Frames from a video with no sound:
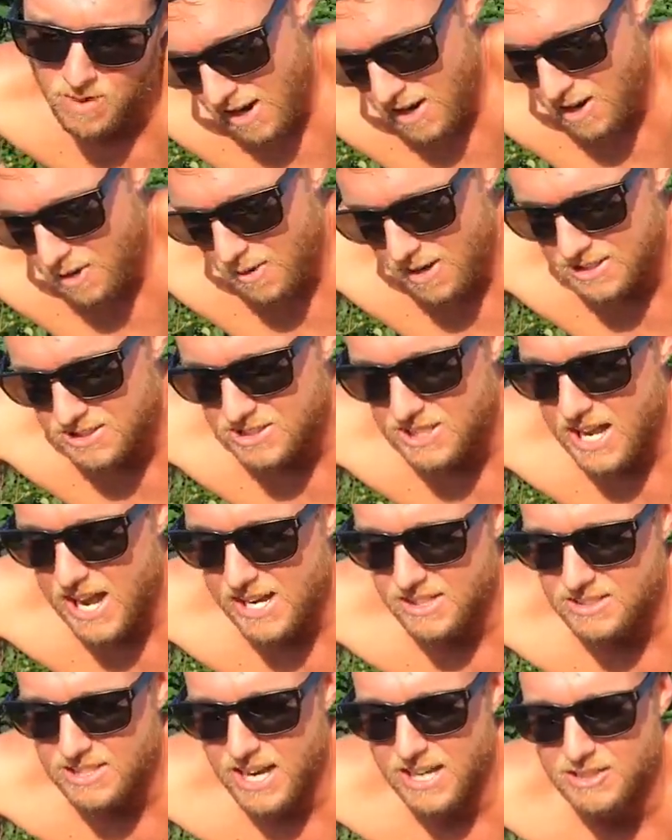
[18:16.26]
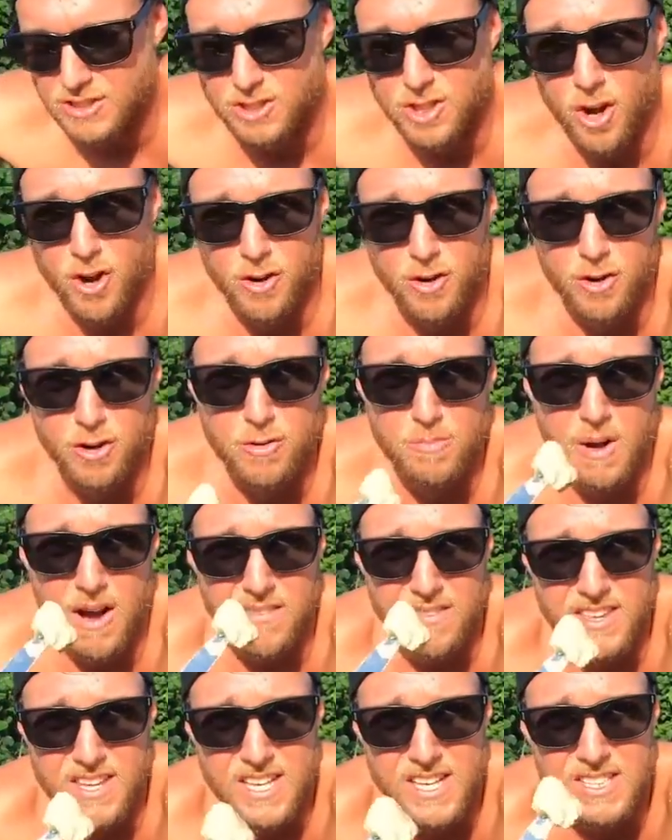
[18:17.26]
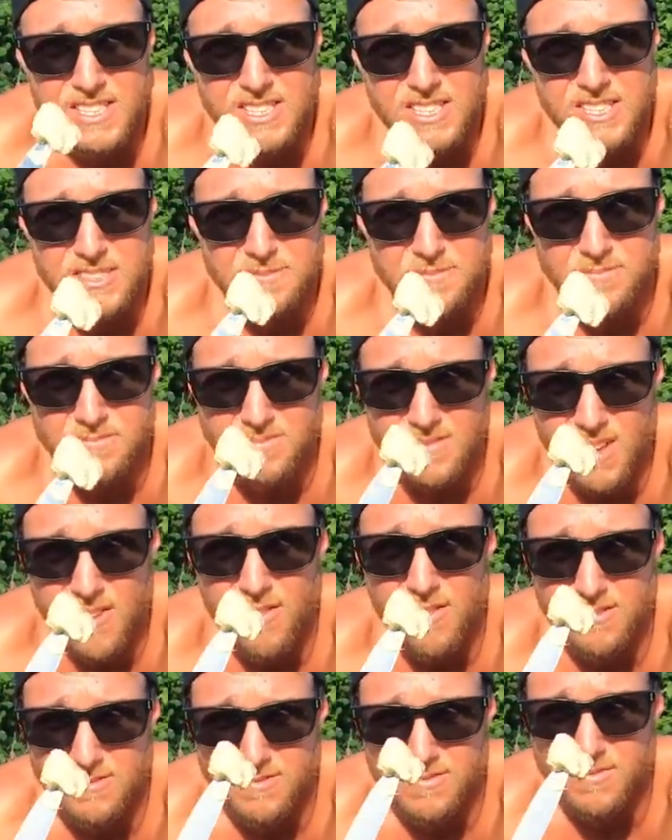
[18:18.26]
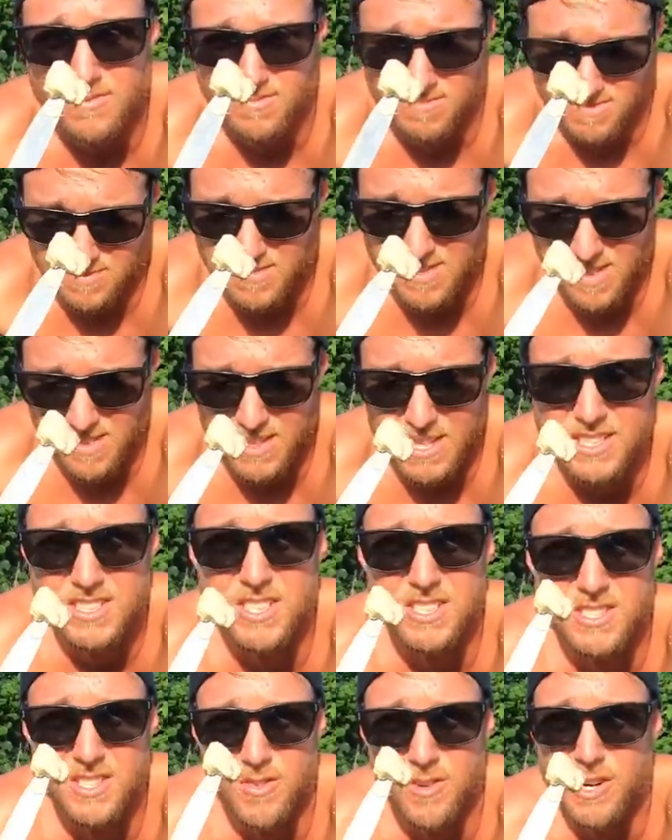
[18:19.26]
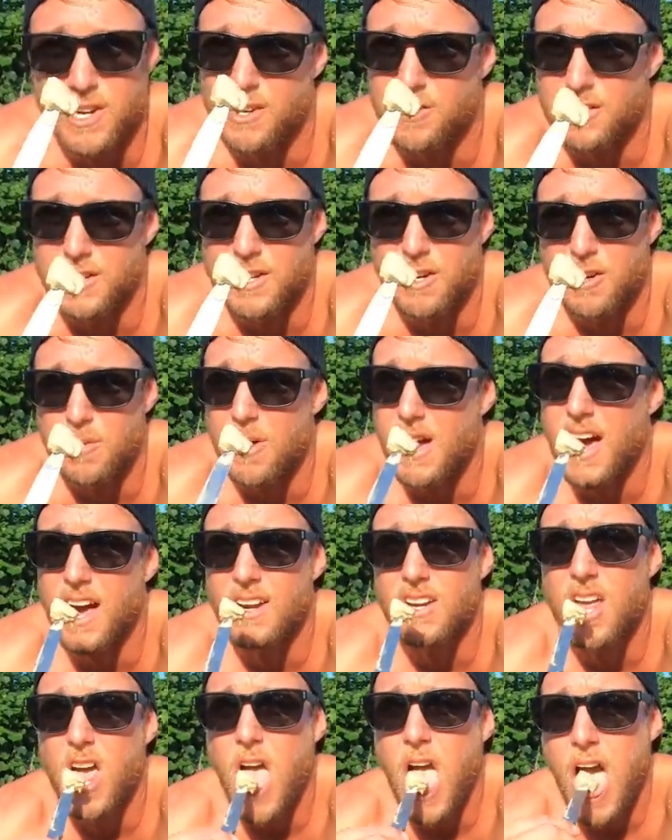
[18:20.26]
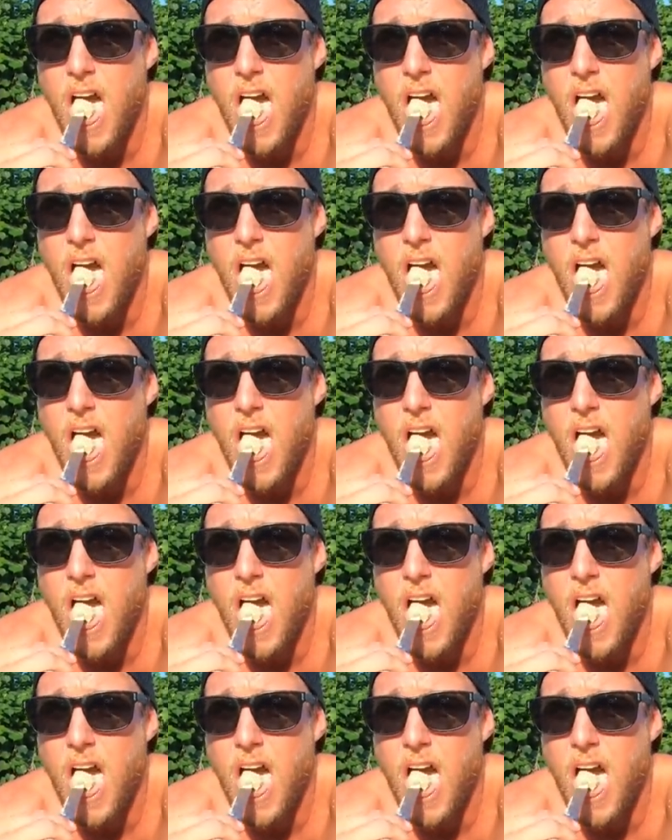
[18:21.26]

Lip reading: I always say it tastes so good, but this is the real deal, man.